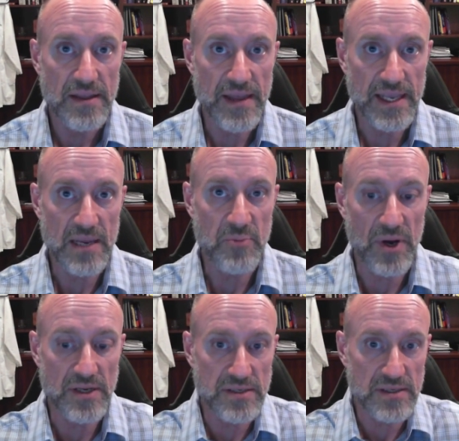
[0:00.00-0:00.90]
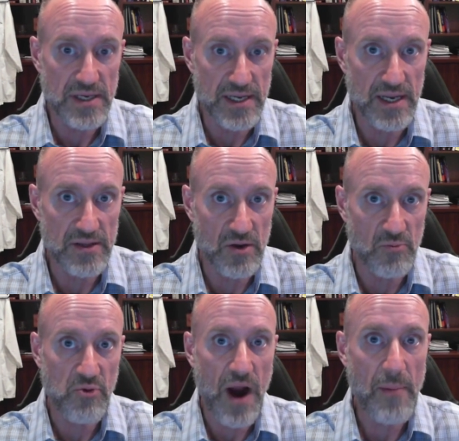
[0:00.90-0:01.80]
they keep us at, at the
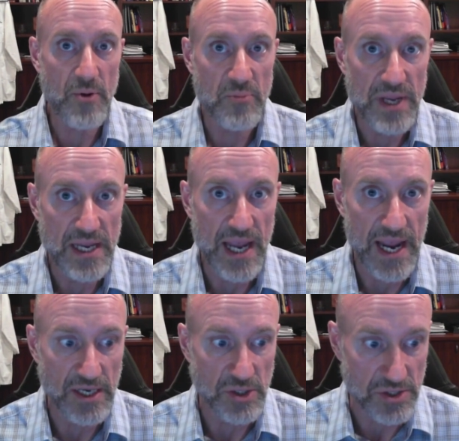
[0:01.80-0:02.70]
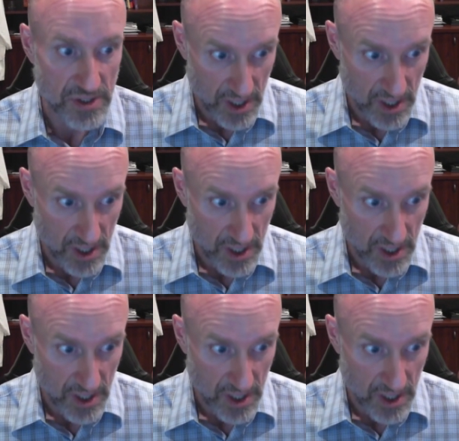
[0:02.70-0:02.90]
proper pH.